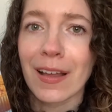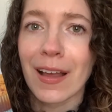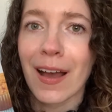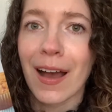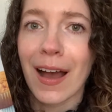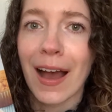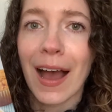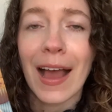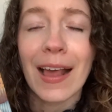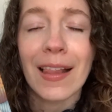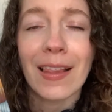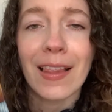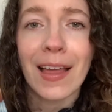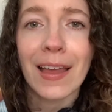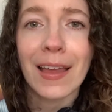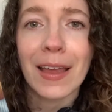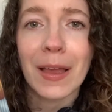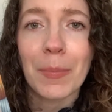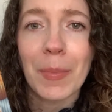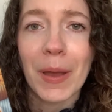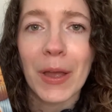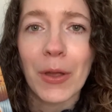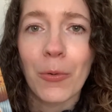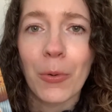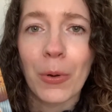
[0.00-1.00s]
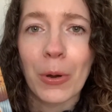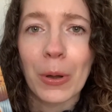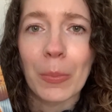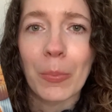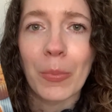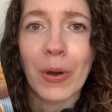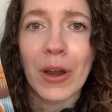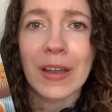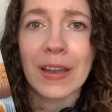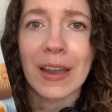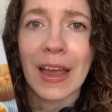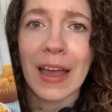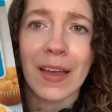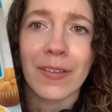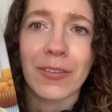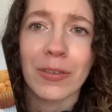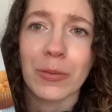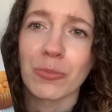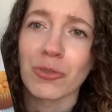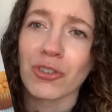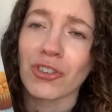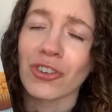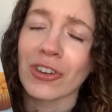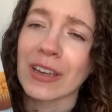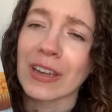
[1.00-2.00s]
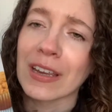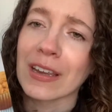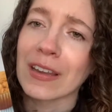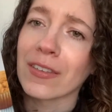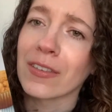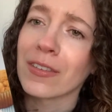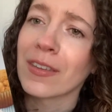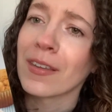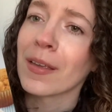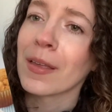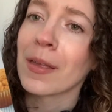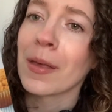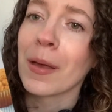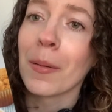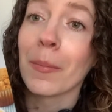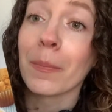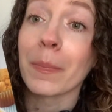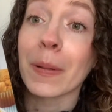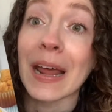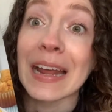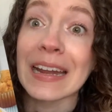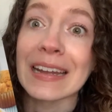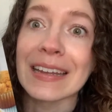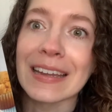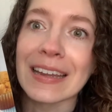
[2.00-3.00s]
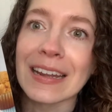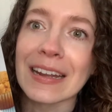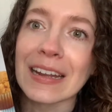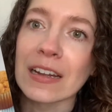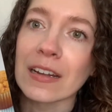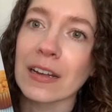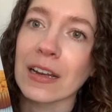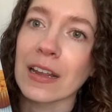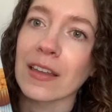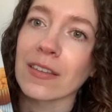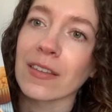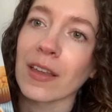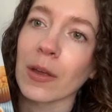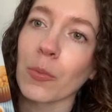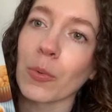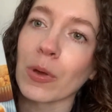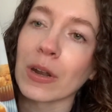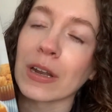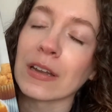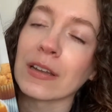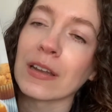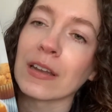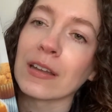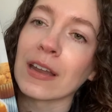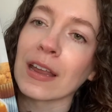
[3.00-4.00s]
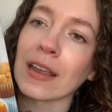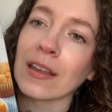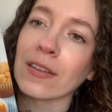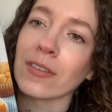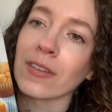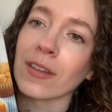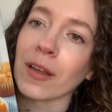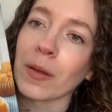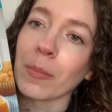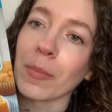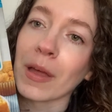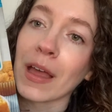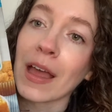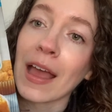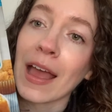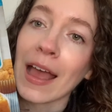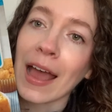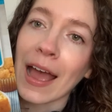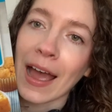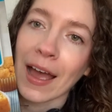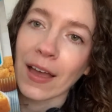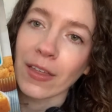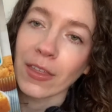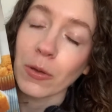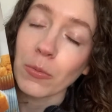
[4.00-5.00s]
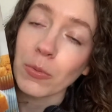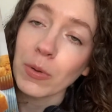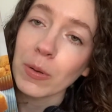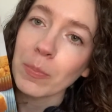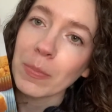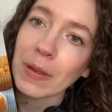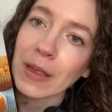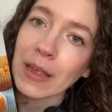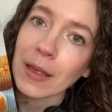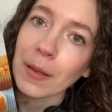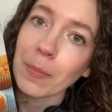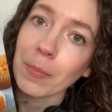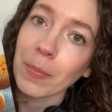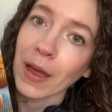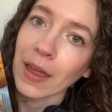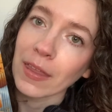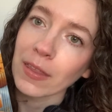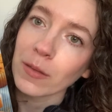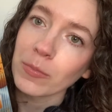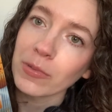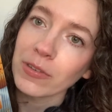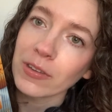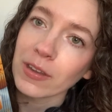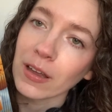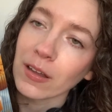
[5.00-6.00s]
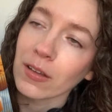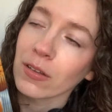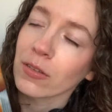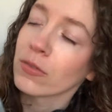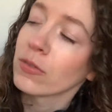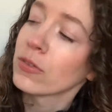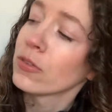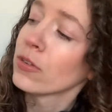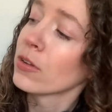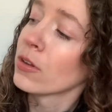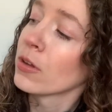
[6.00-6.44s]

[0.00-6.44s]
I like my cornbread to have some cheese, but I didn't because I wanted to taste them how they would be by themselves.